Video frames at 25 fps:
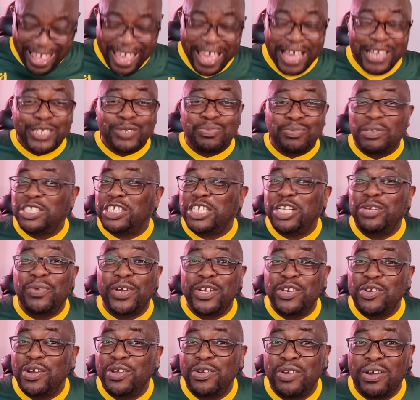Especially
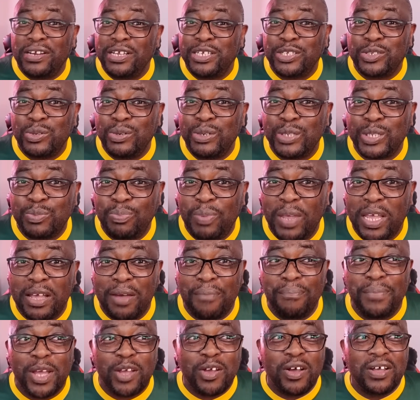when you are not a Zulu
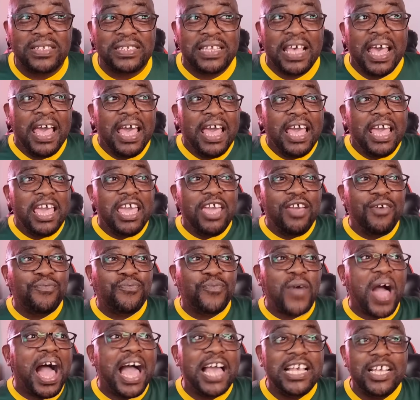speaker, because
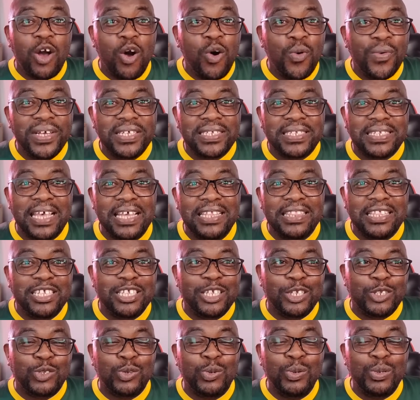if I always say that
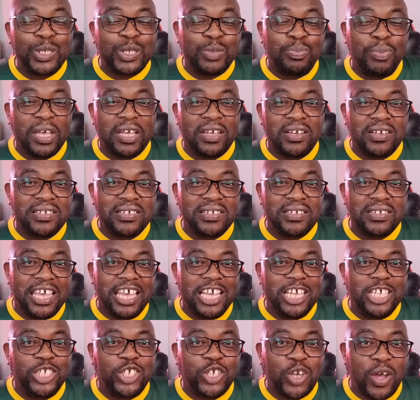the Zulu speakers
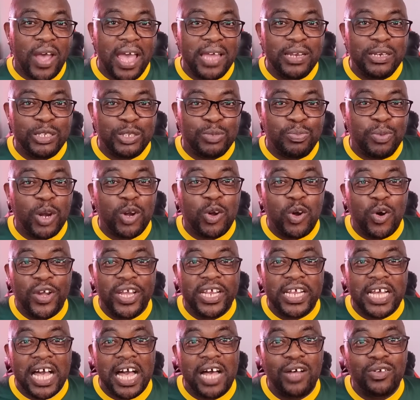in Johannesburg or
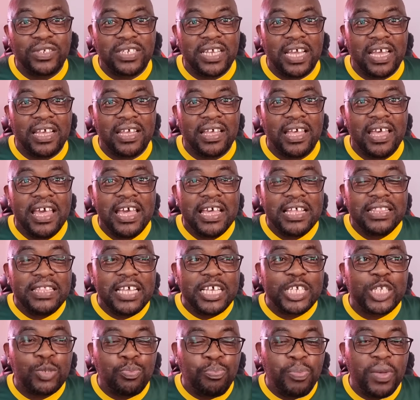in Gauteng,
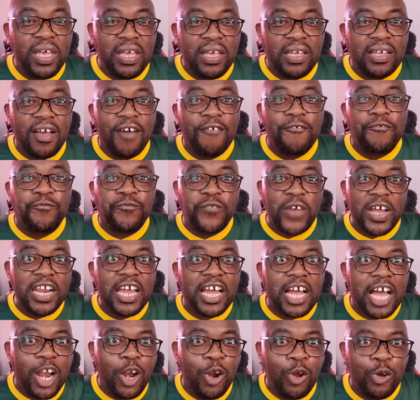they speak
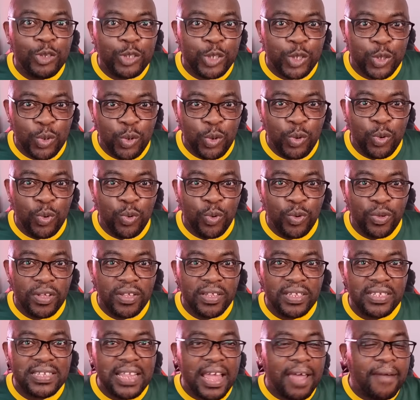Fanagalo Zulu.
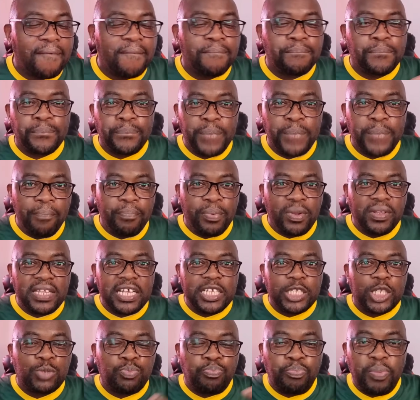It's like people
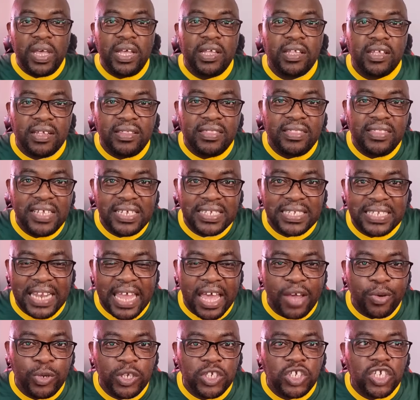that speak this
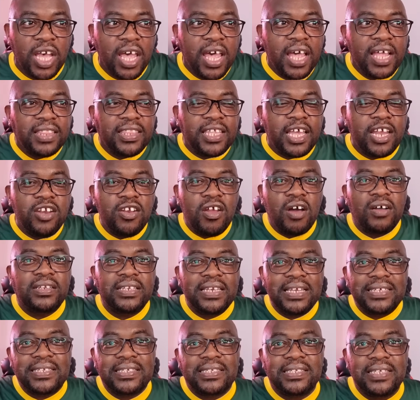language, they're
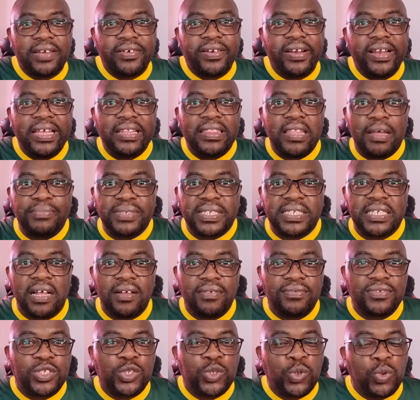not necessarily
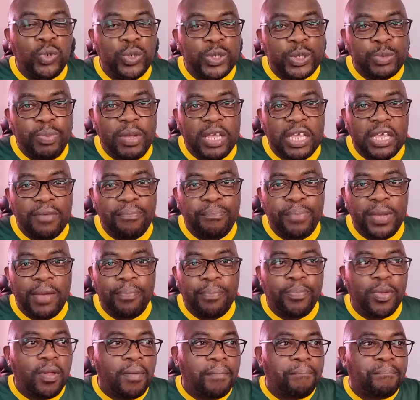themselves Zulu speaking
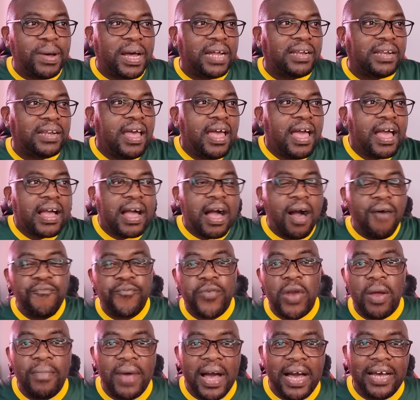people, but come
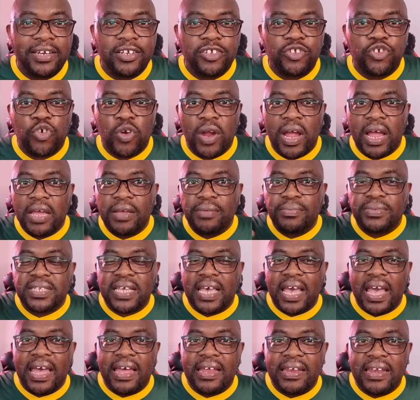from other tribes
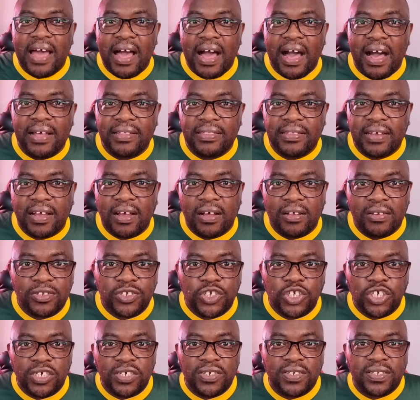and other
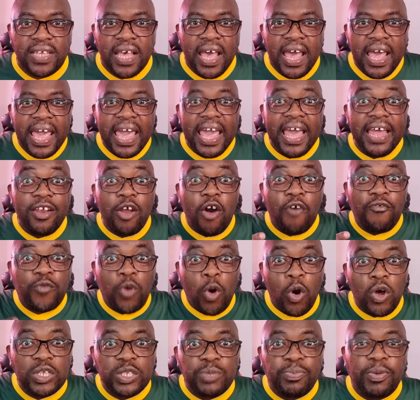cultures. And of
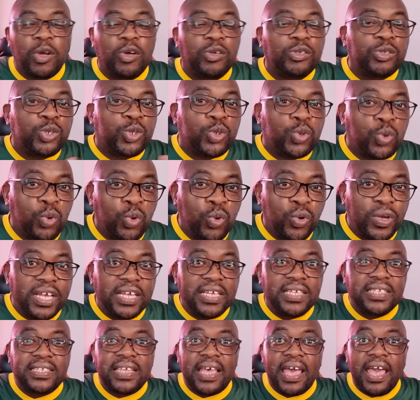course, because Zulu
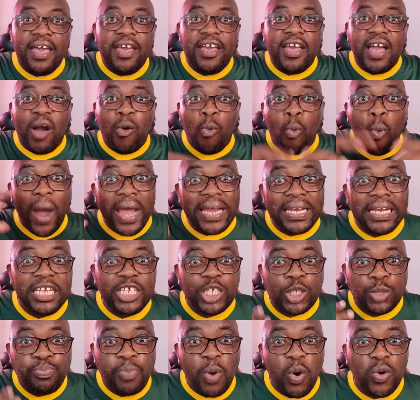is a
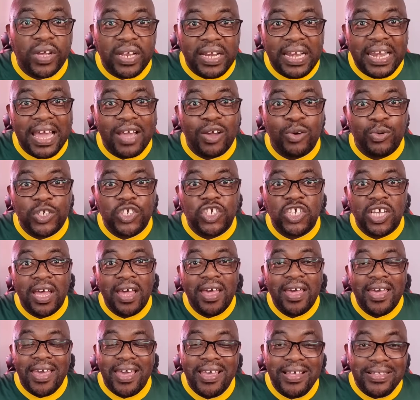widely spoken language
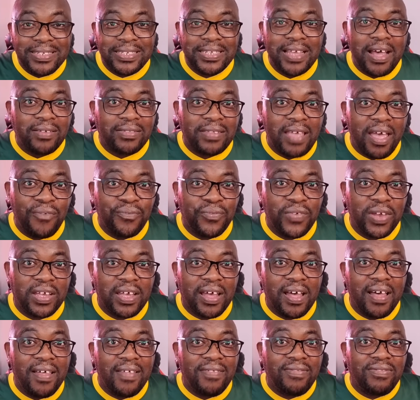in South
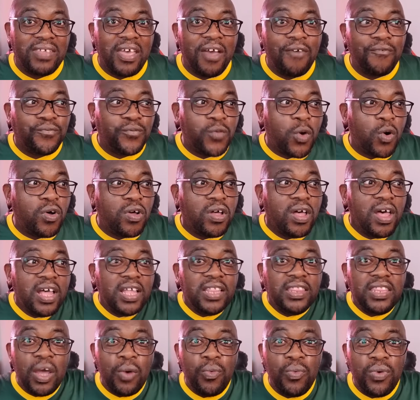Africa, therefore
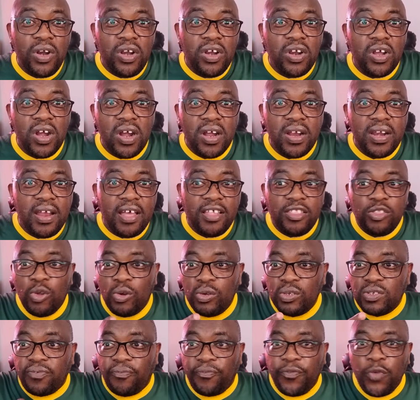they will learn
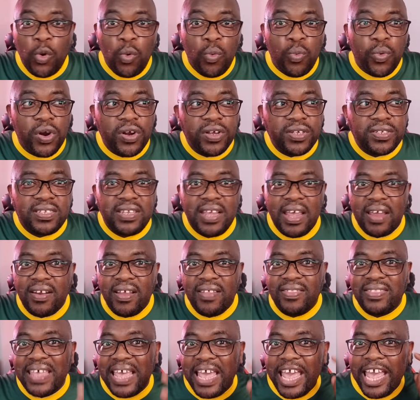those few words here
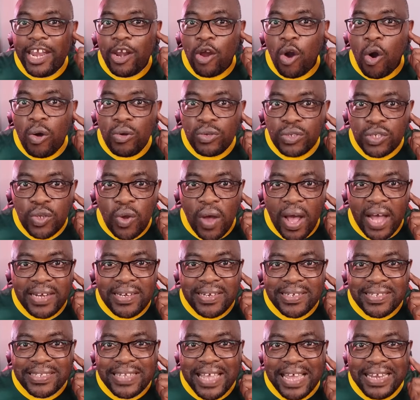and there and also
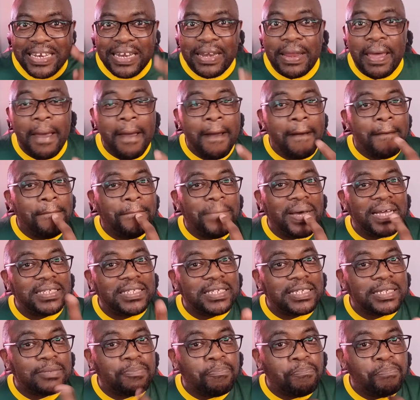understand it.
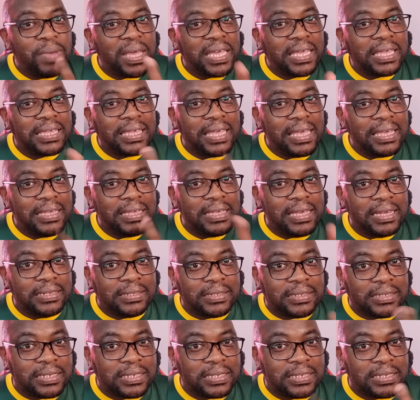But speaking
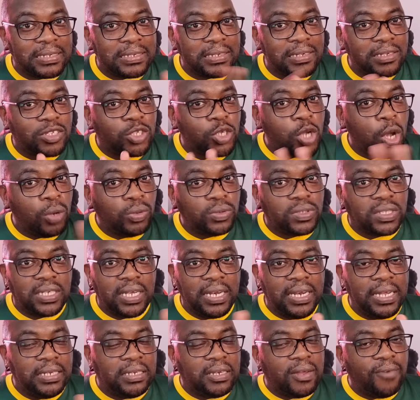it,
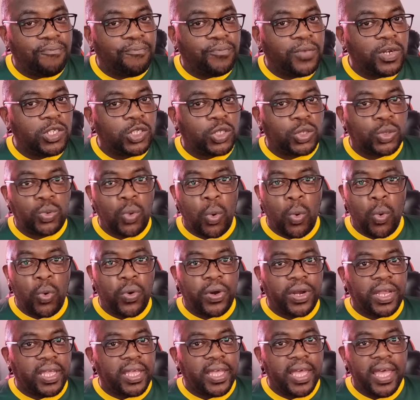totally different
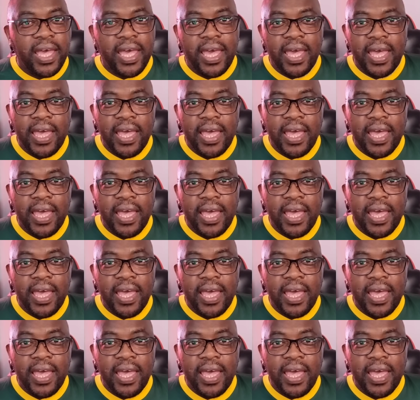story.